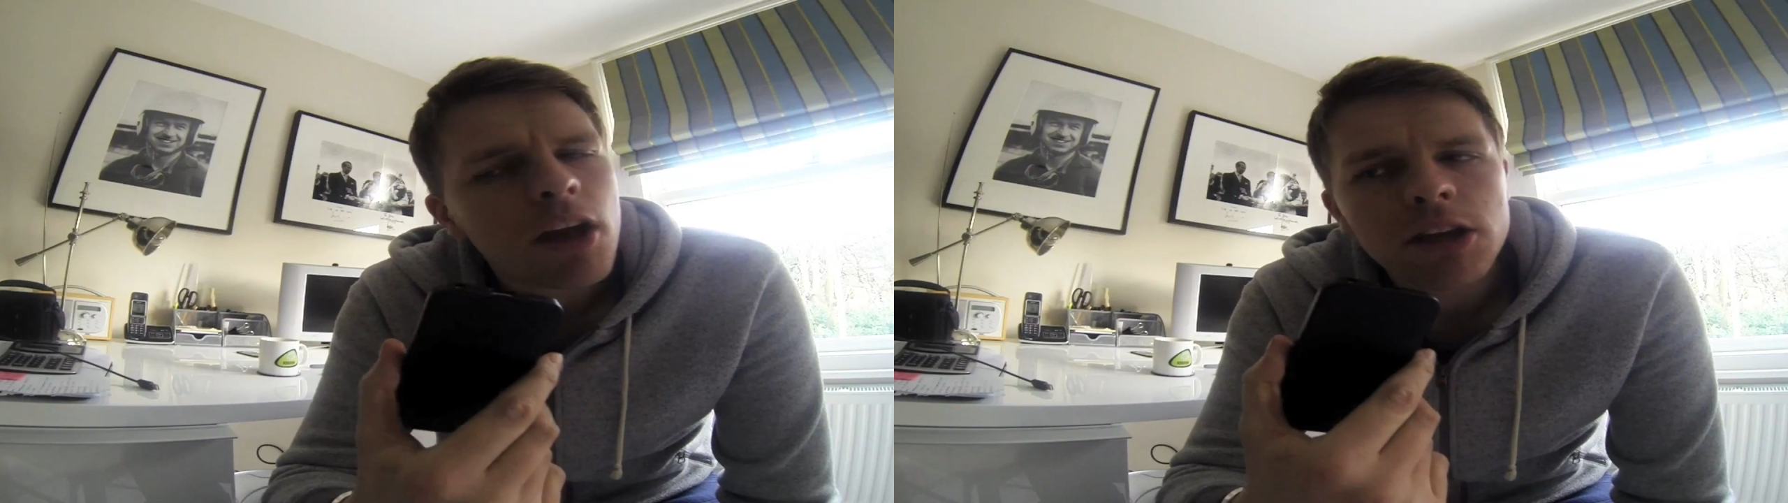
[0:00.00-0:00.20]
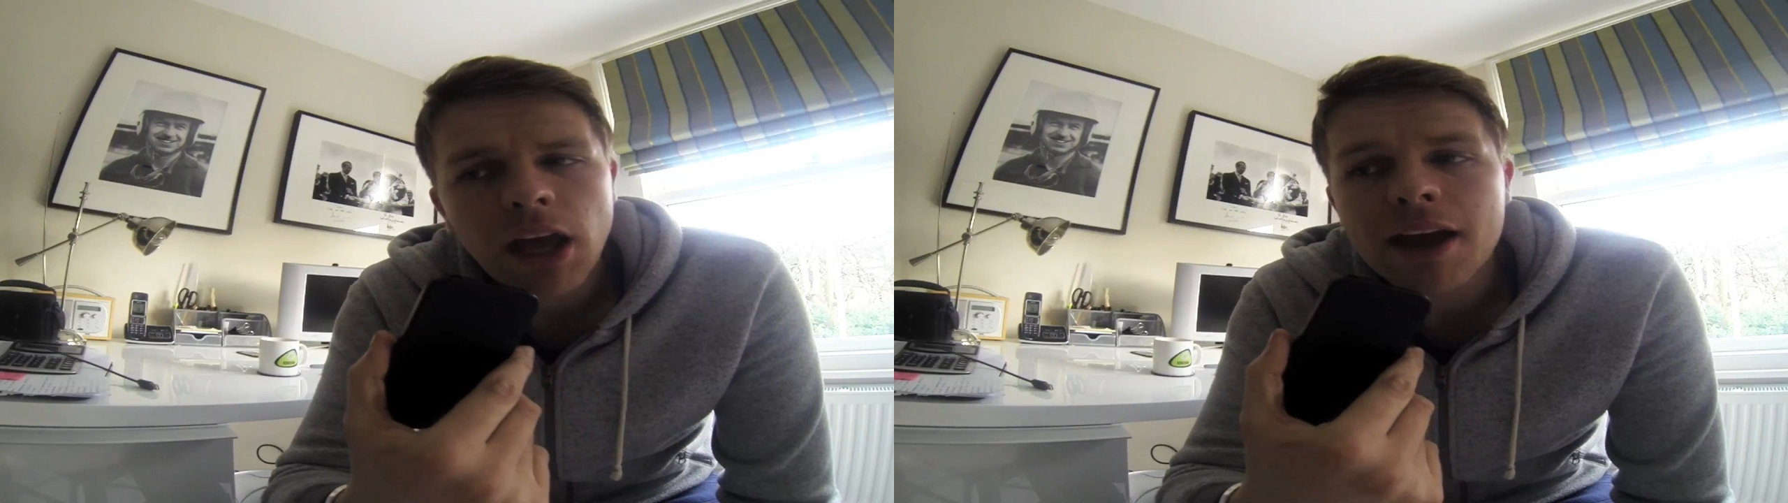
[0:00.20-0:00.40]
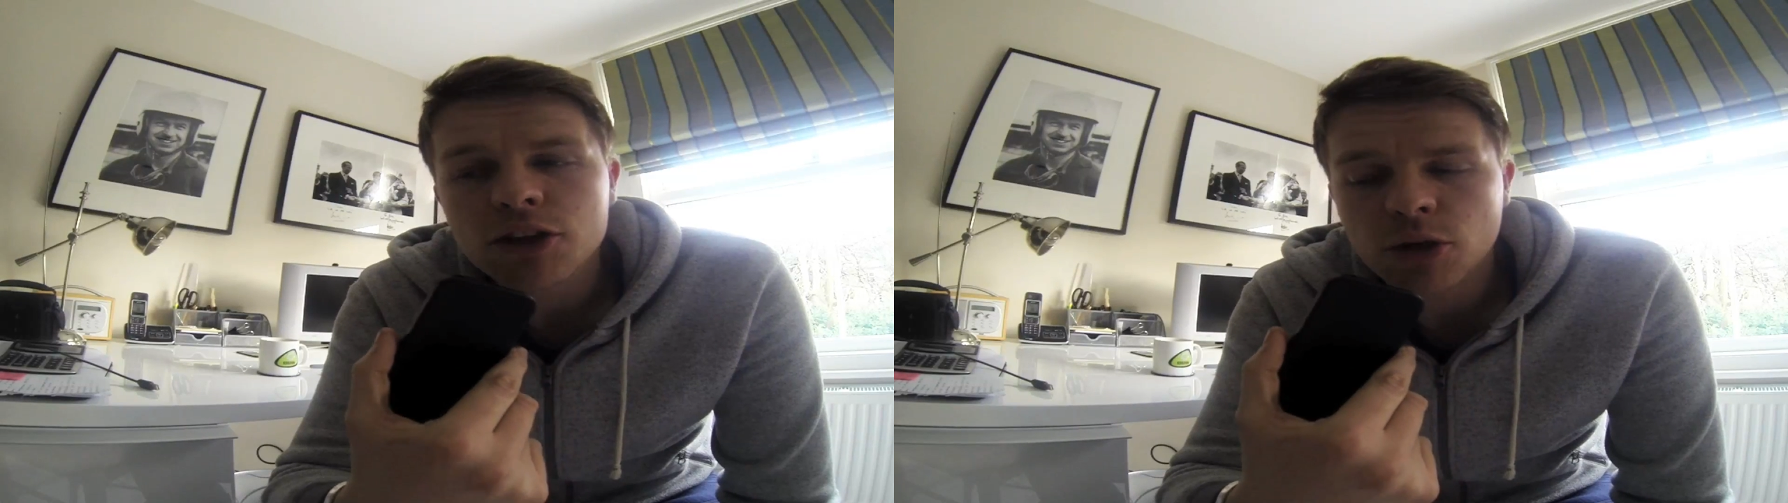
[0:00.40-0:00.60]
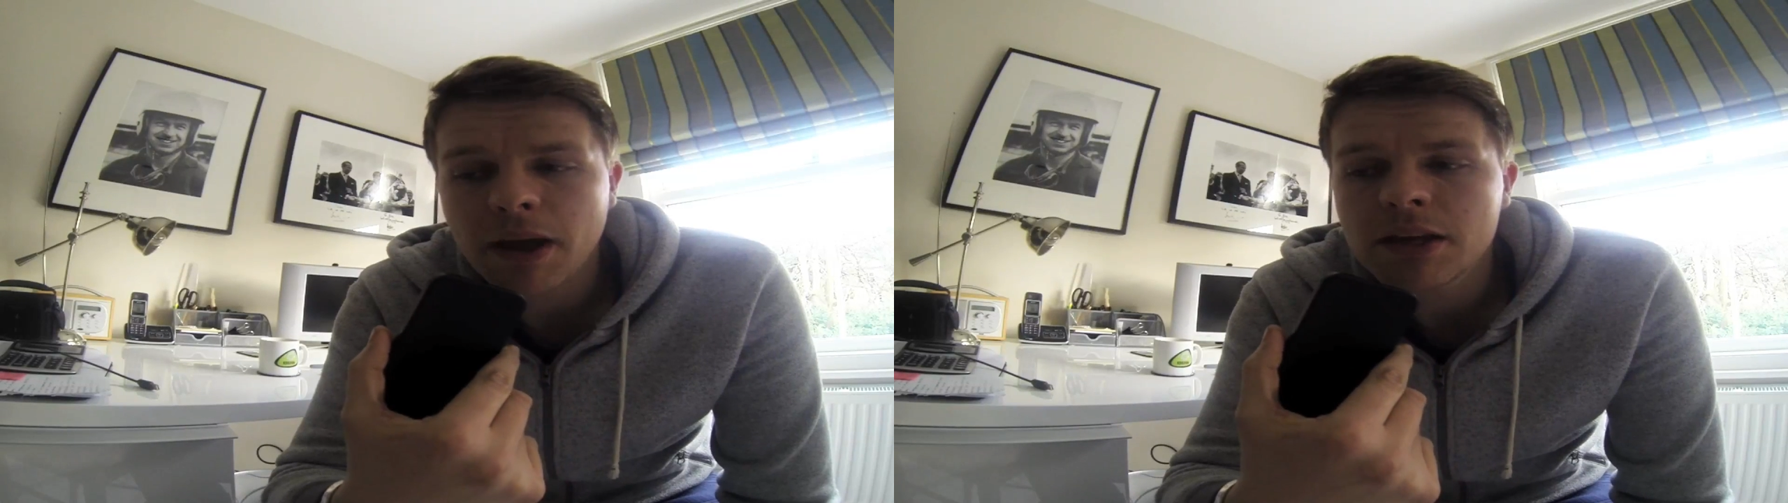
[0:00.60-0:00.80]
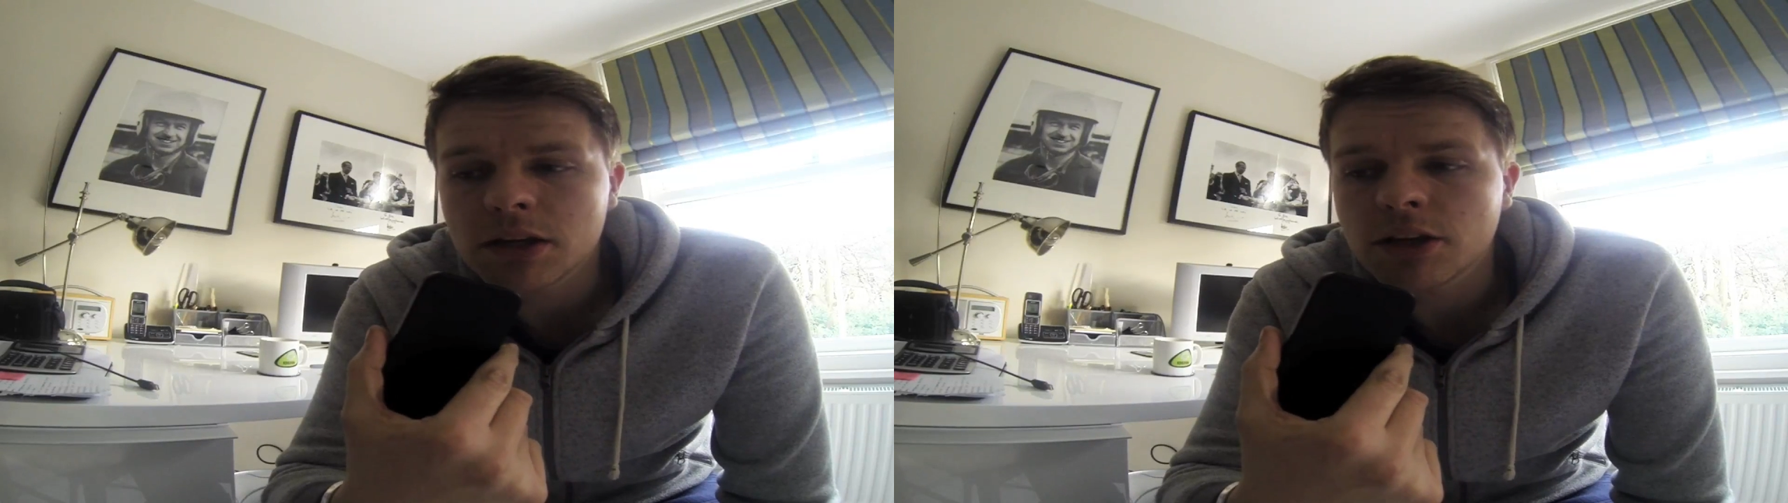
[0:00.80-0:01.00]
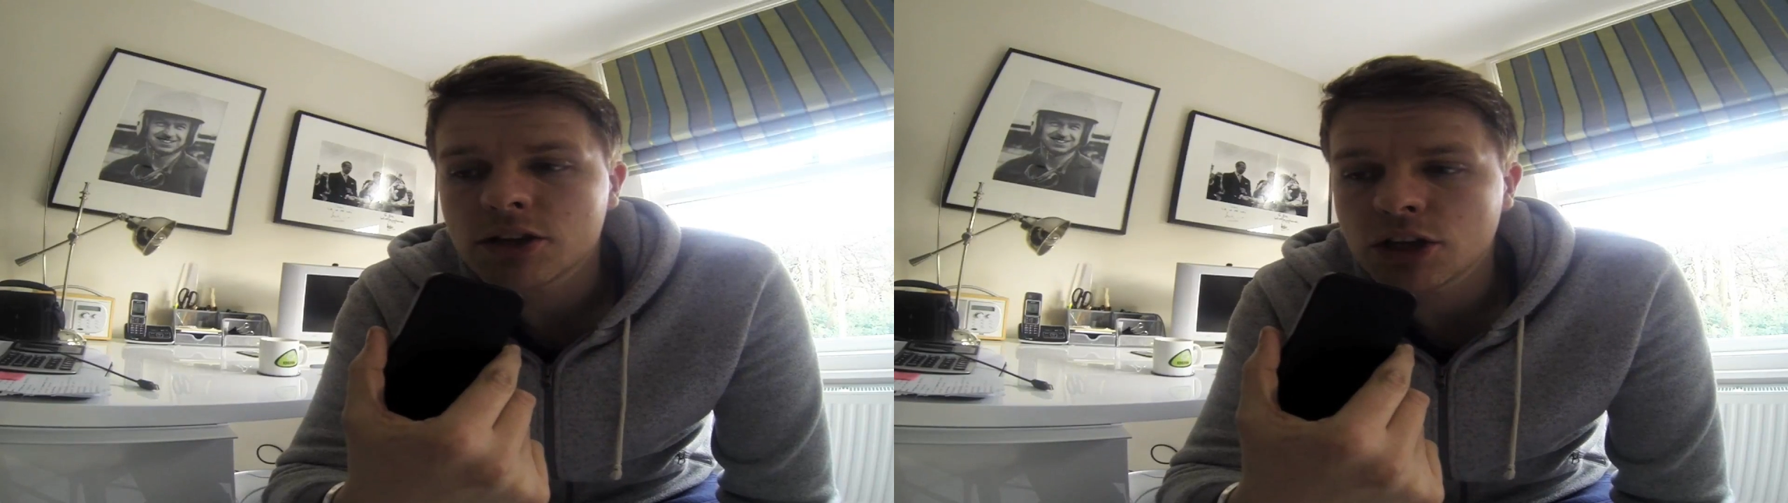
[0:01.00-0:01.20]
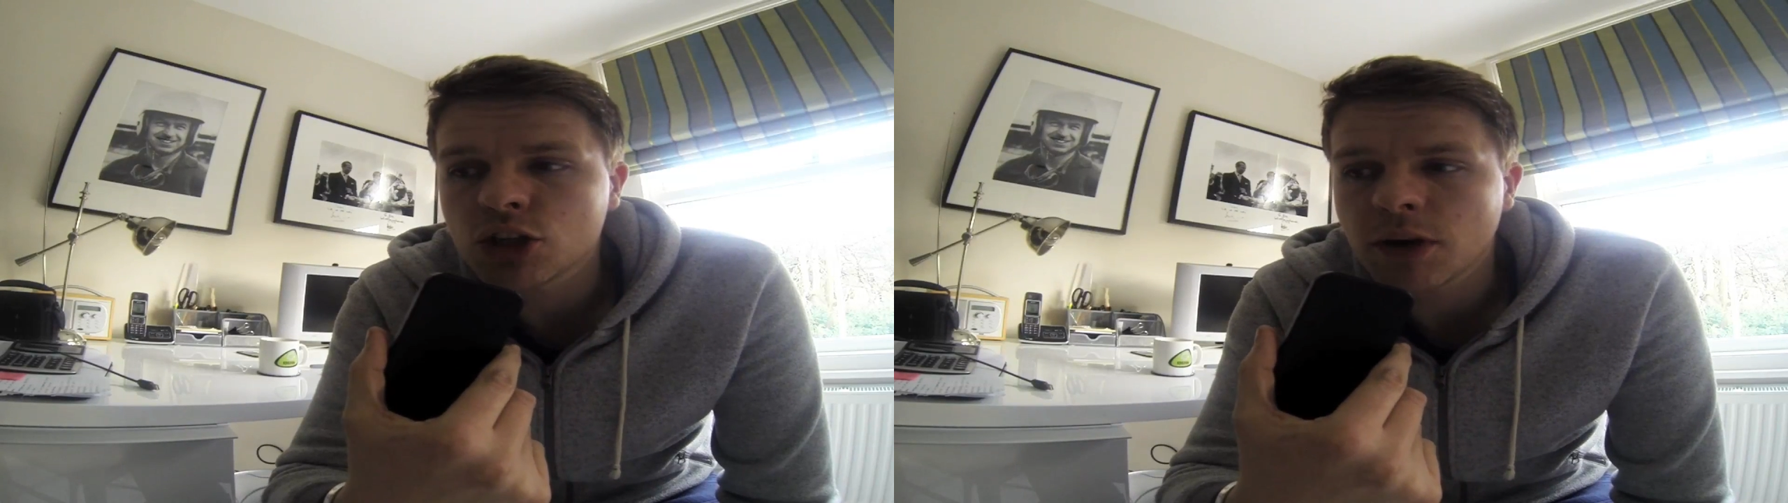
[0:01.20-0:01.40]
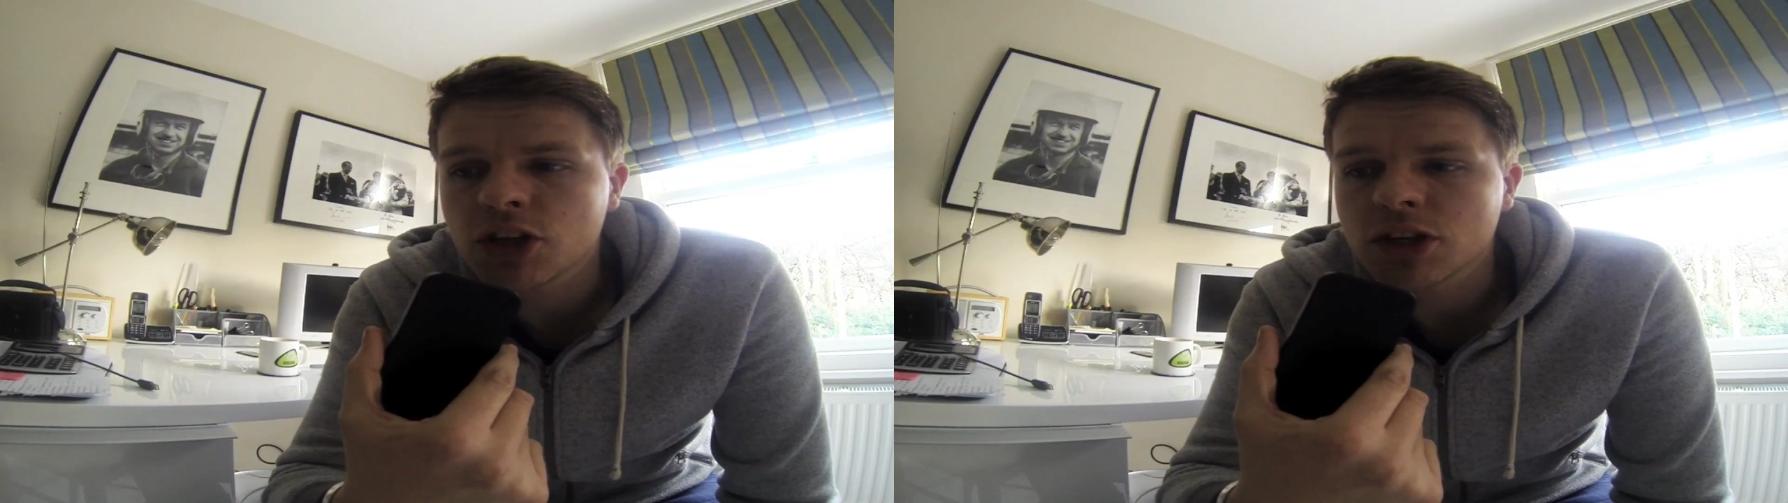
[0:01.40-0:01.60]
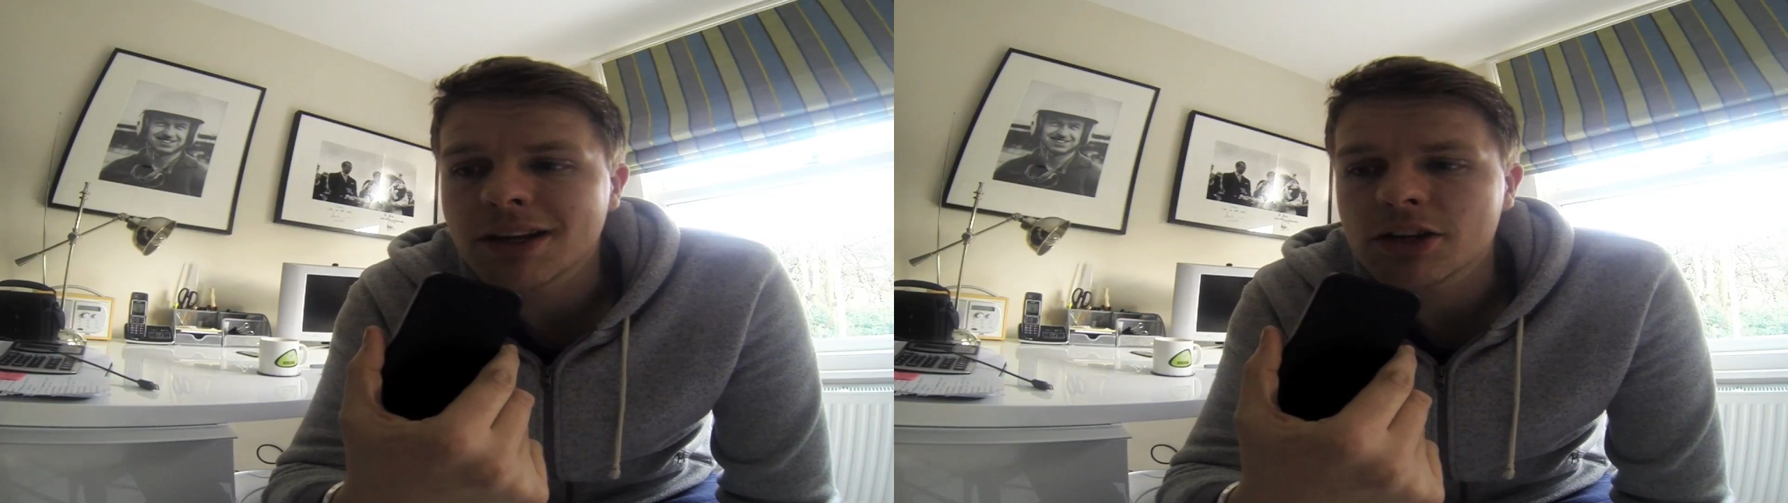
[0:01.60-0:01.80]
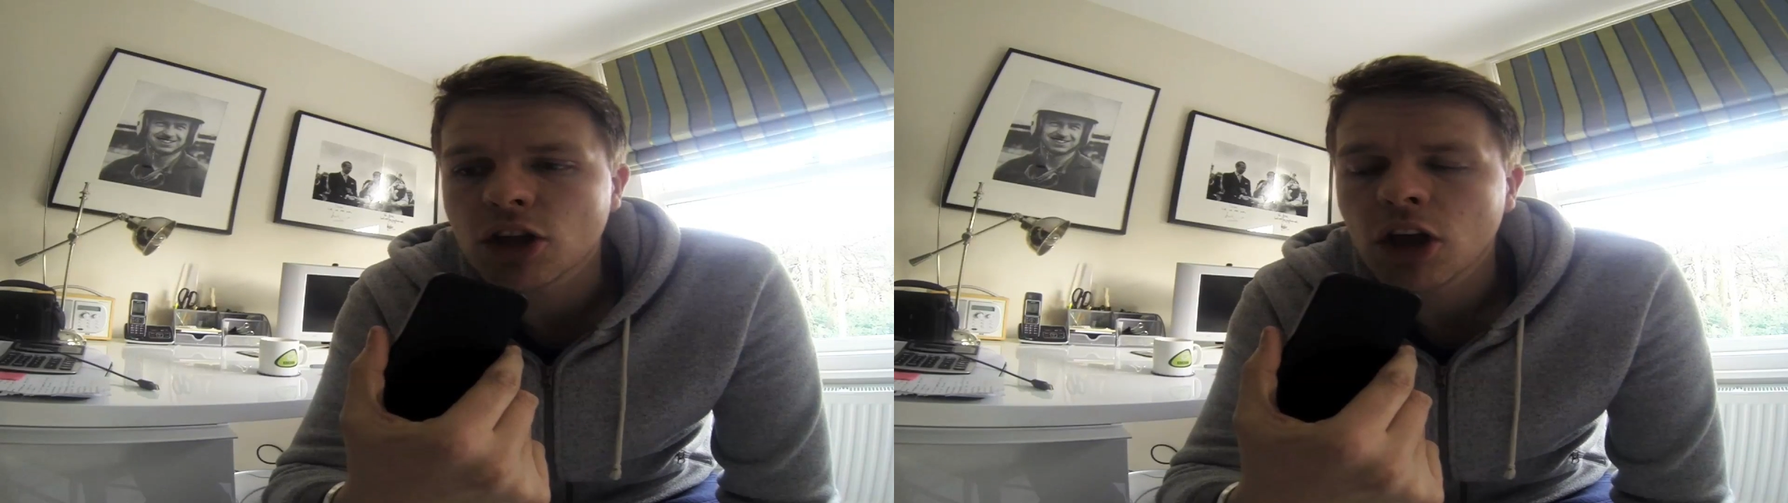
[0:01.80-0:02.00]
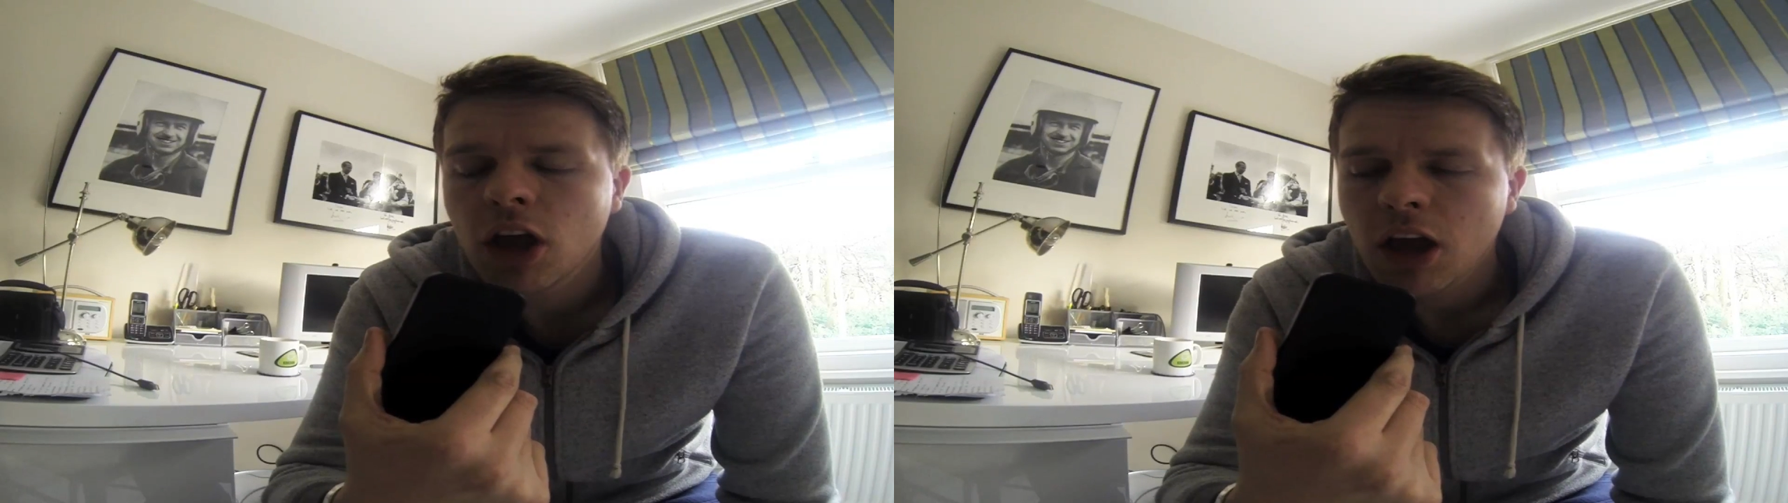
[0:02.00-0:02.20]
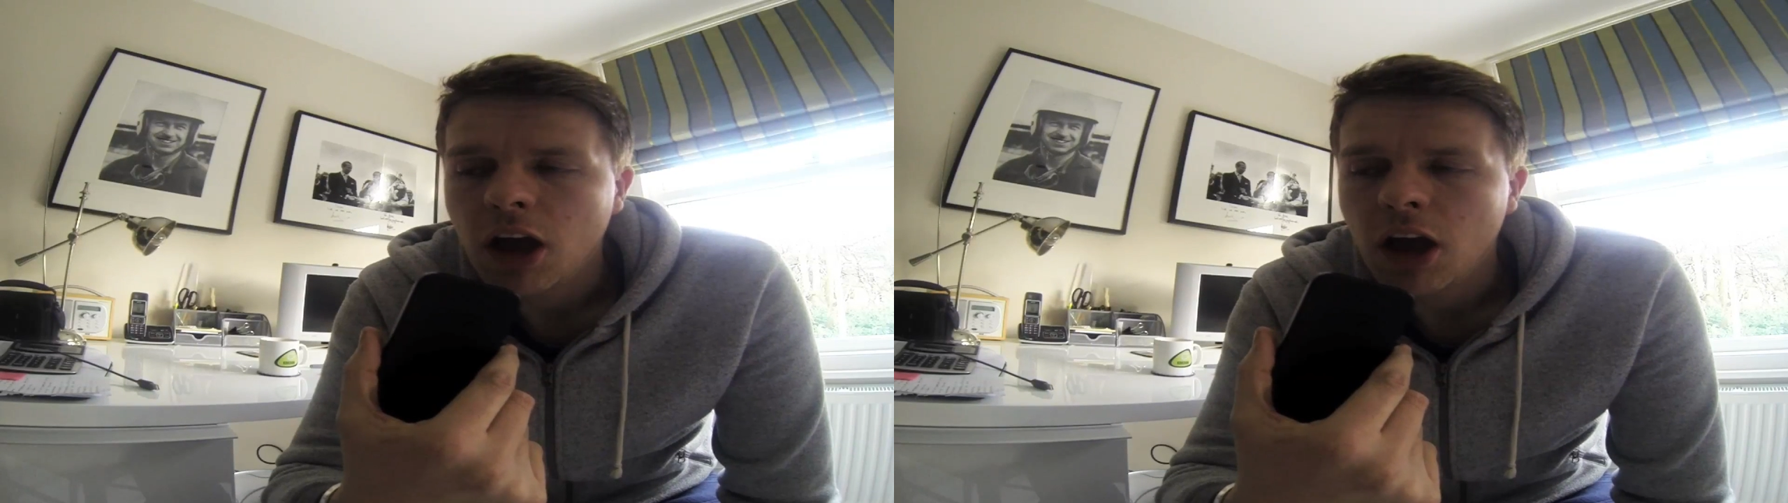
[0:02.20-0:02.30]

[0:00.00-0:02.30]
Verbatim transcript: Yeah. So basically, the situation is that